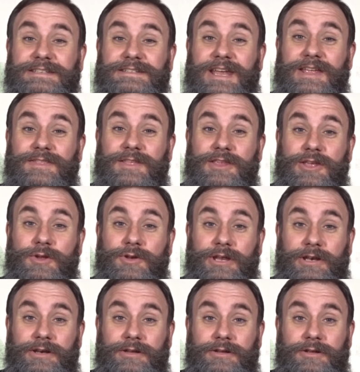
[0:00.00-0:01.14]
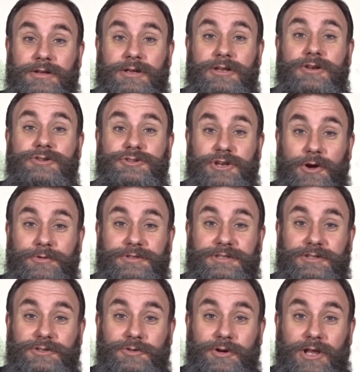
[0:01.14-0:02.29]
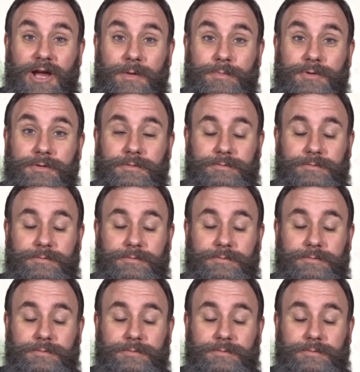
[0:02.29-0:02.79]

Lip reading: state in the Union. Don't screw it up.